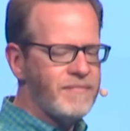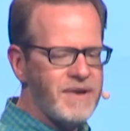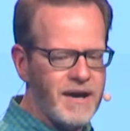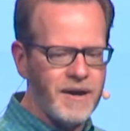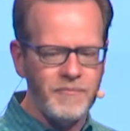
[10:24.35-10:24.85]

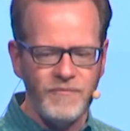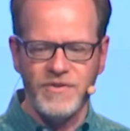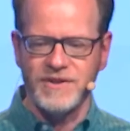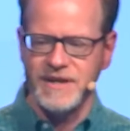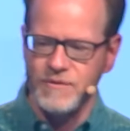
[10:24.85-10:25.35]

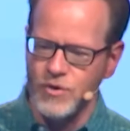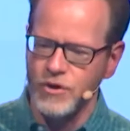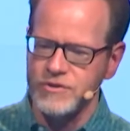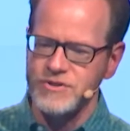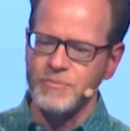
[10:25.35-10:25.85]
that they
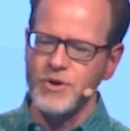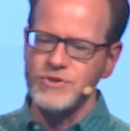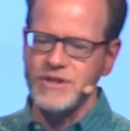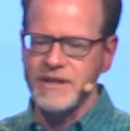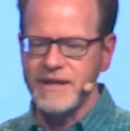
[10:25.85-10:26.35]
were
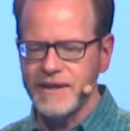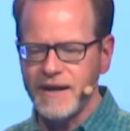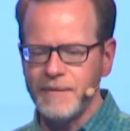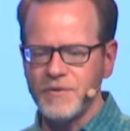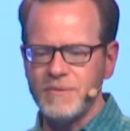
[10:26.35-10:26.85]
supposedly
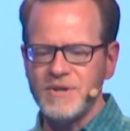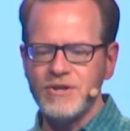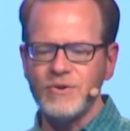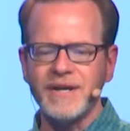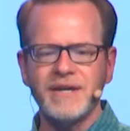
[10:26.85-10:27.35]
going to be
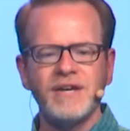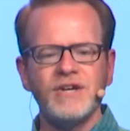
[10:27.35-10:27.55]
doing.